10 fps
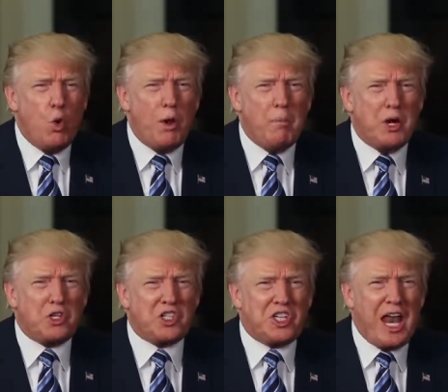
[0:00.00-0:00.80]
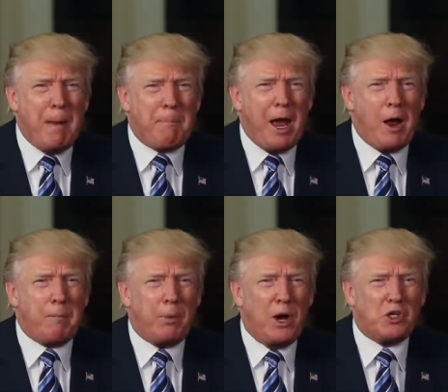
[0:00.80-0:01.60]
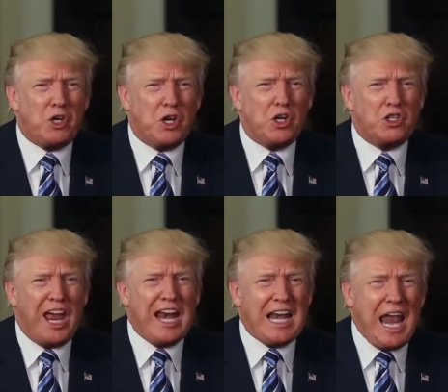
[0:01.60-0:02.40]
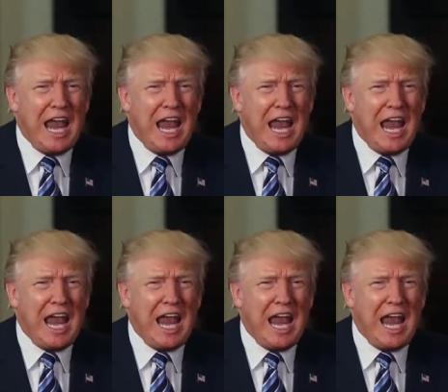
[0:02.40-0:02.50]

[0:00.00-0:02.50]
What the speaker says: We must stamp out prejudice and